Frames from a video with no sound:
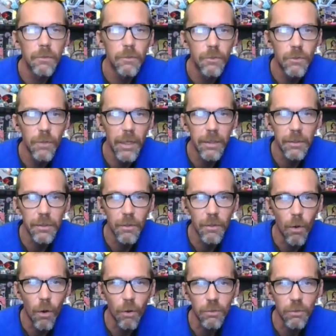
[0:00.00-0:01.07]
try to go
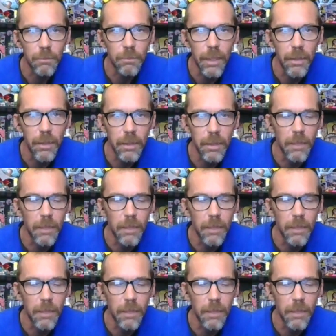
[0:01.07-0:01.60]
alter my account